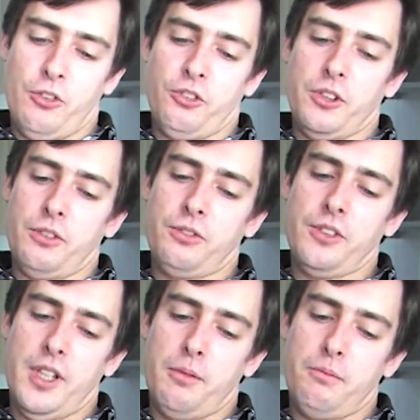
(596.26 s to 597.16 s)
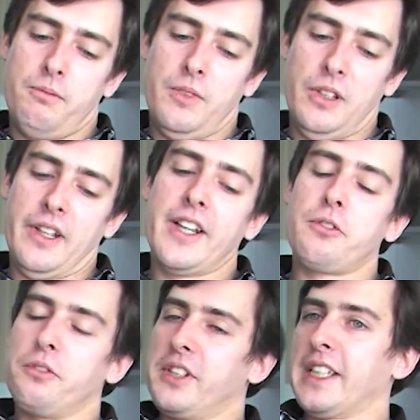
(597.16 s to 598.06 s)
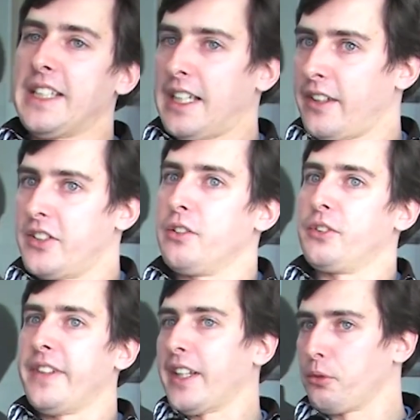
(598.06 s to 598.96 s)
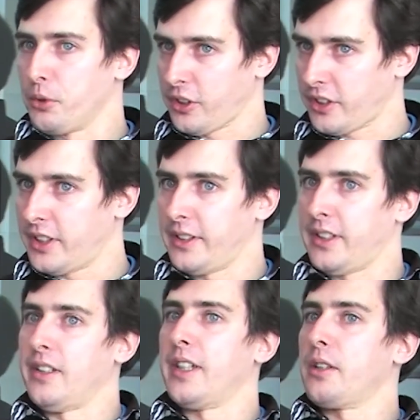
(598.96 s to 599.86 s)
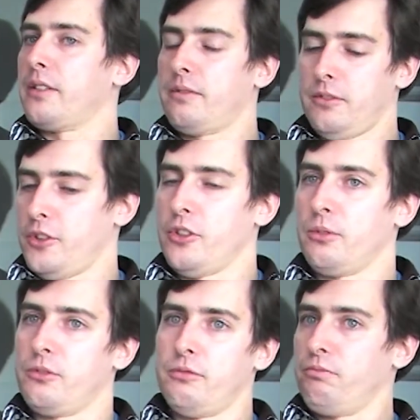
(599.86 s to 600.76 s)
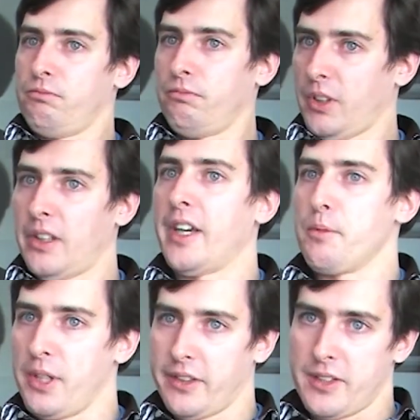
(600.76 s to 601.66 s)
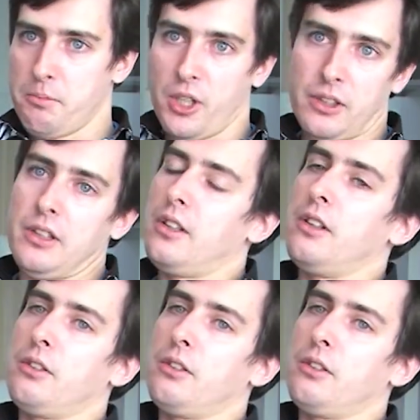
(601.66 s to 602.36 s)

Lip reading: sort of aligned with the reality of the network and the reliability model